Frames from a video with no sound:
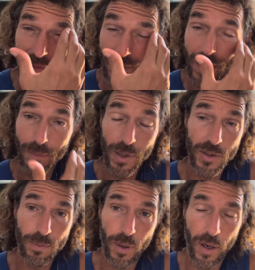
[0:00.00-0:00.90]
very much
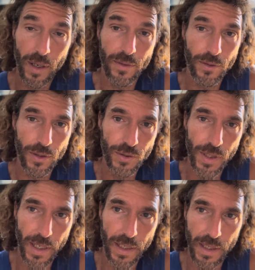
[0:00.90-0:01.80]
a part of
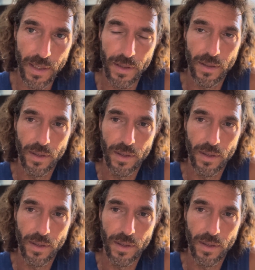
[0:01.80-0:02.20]
Christianity